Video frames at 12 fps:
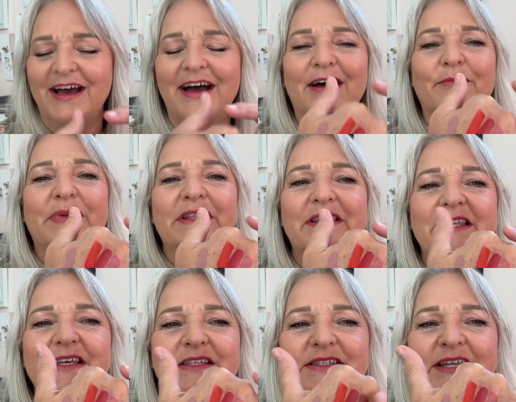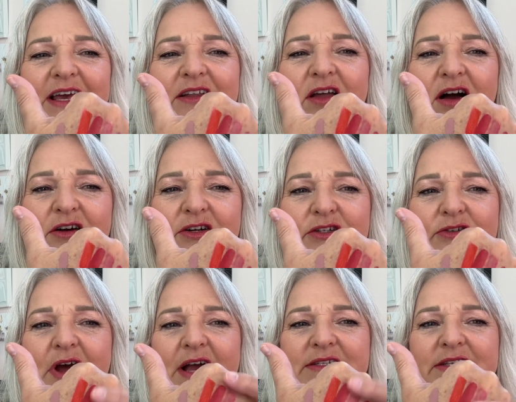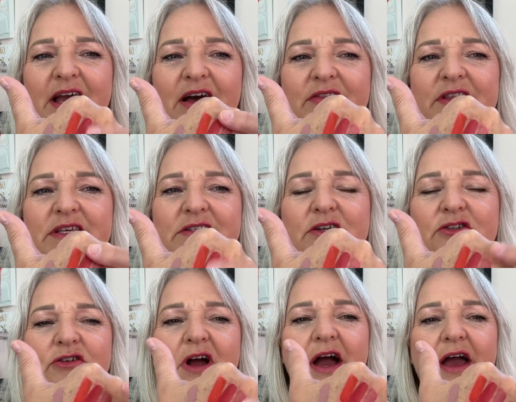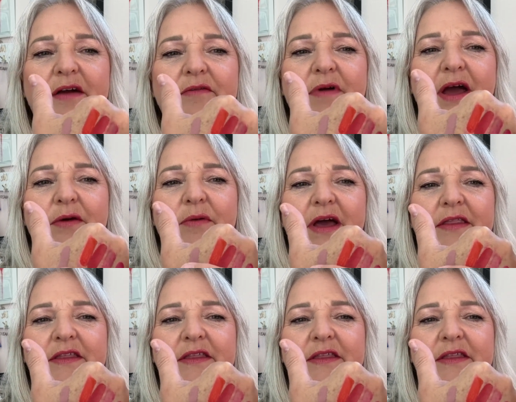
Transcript: But these take longer to dry. See how these are dry right away.